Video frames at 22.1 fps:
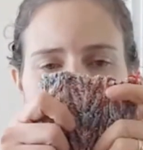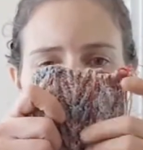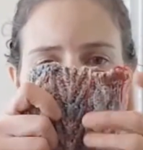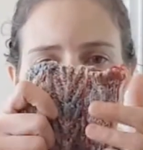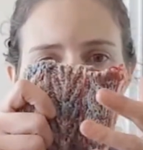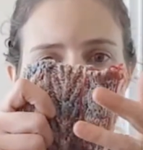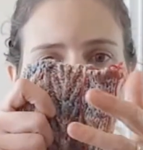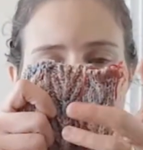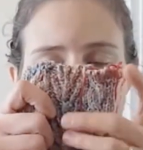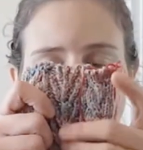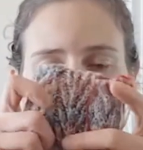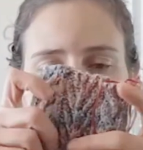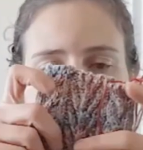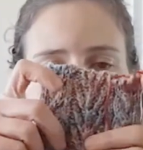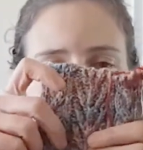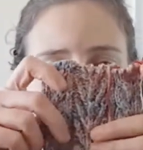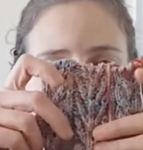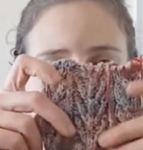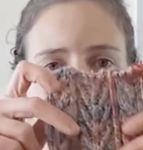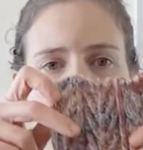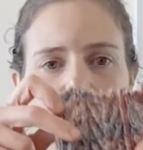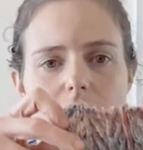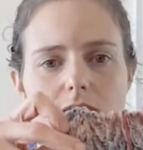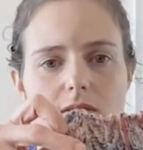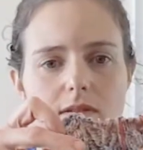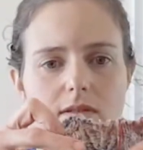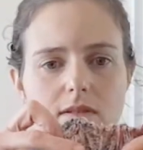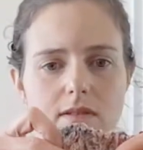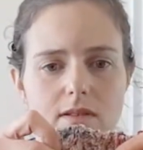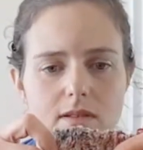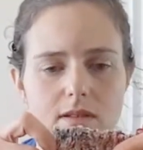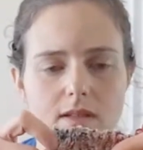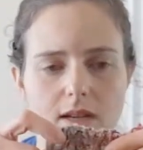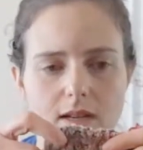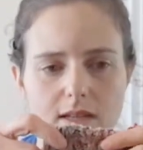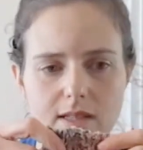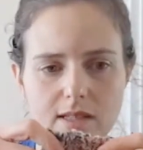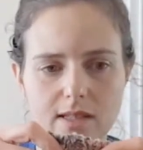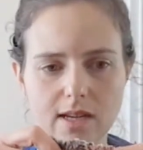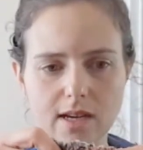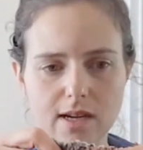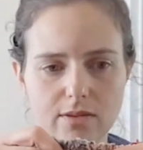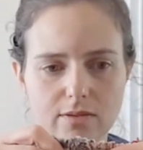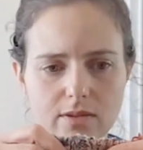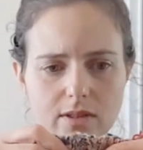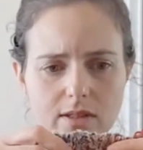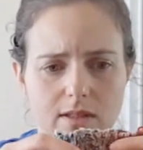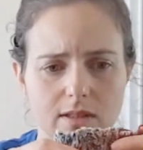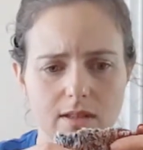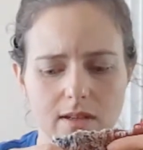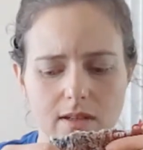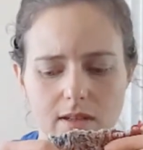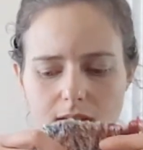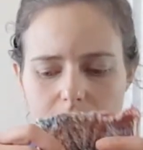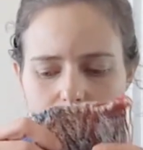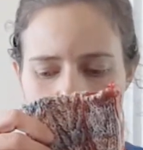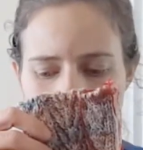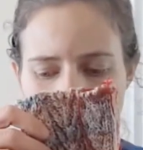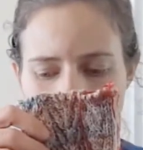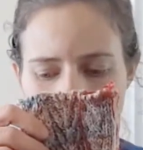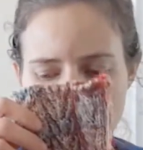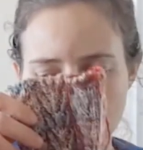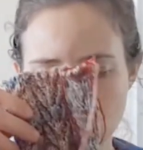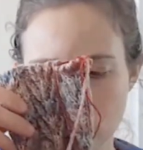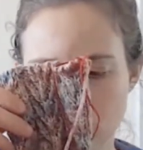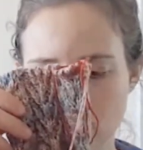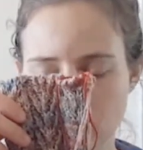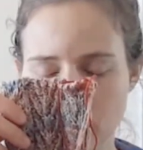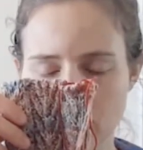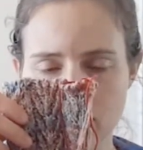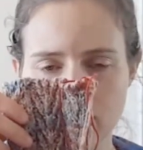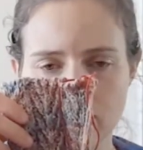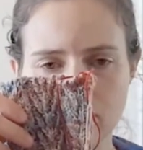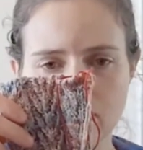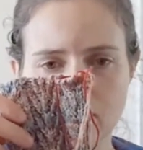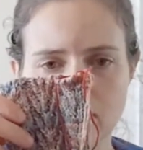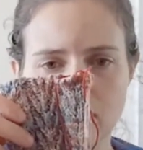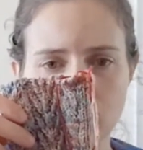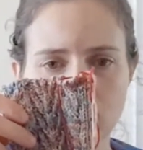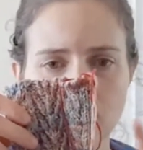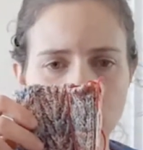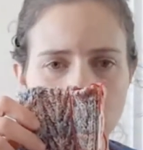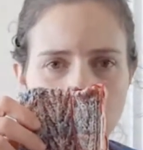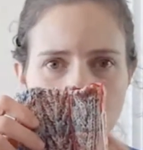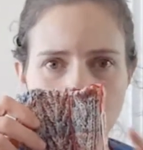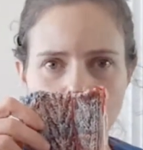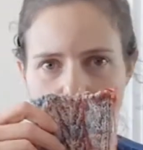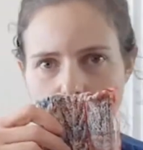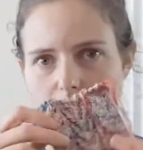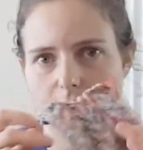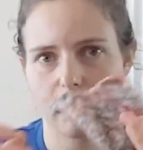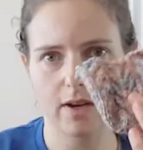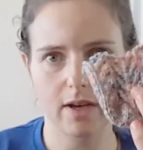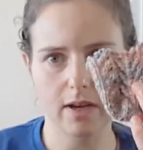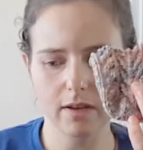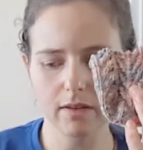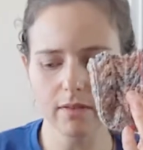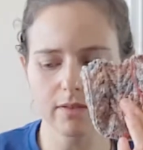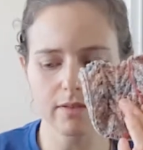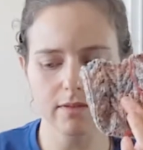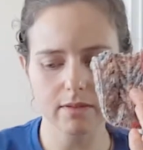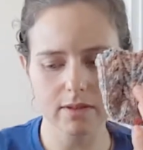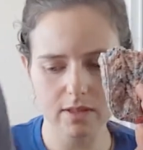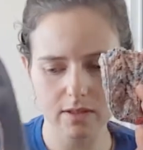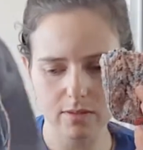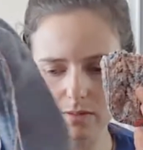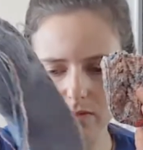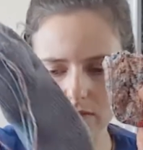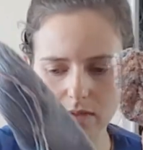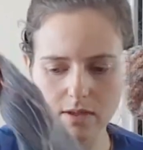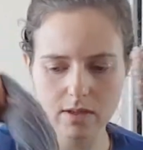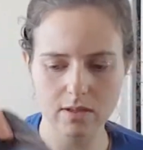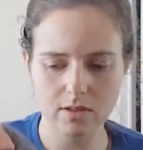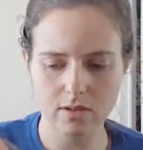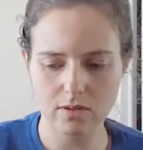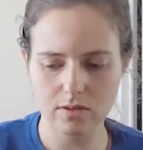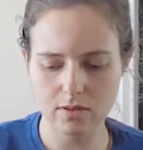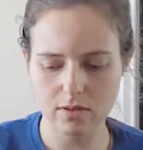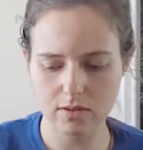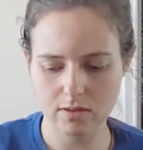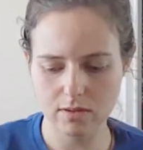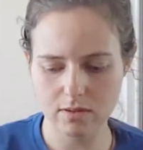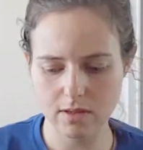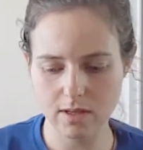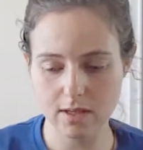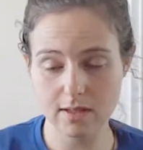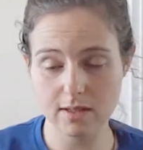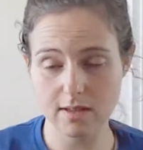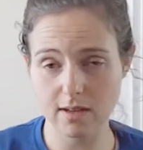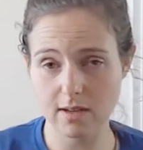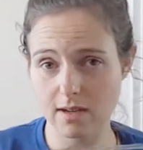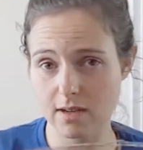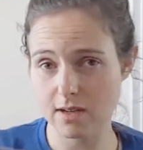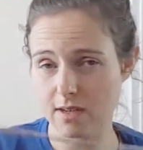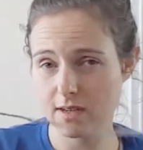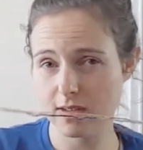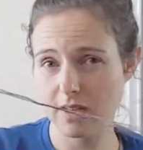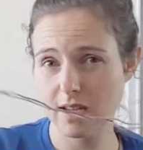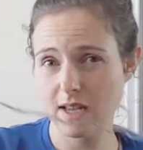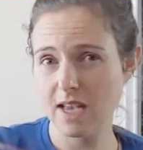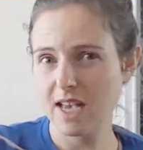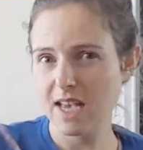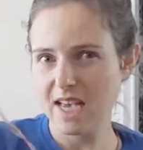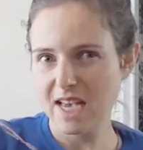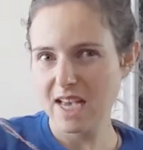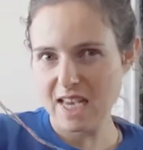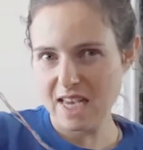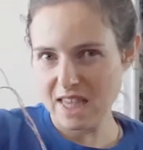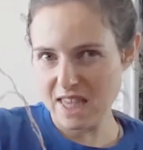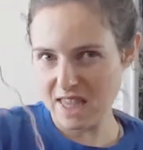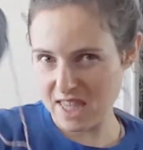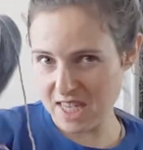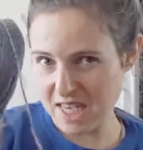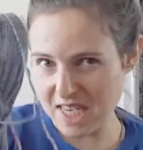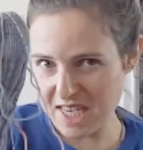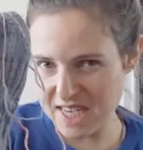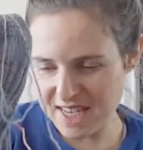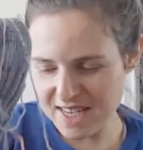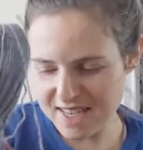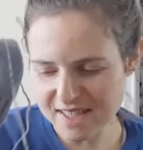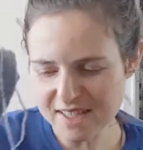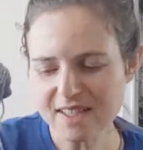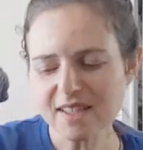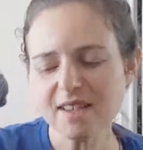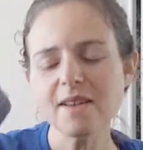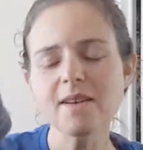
too big, so I went a size down, I think. So we're on 325 as are these.